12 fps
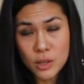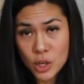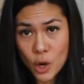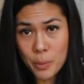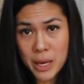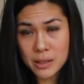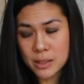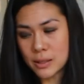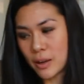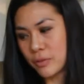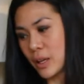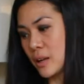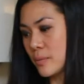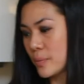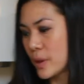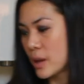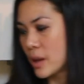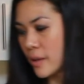no meats, nothing.
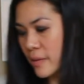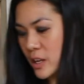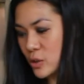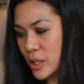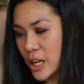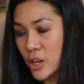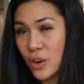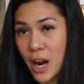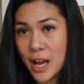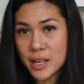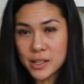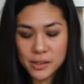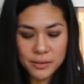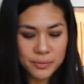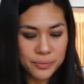And then you take your eggs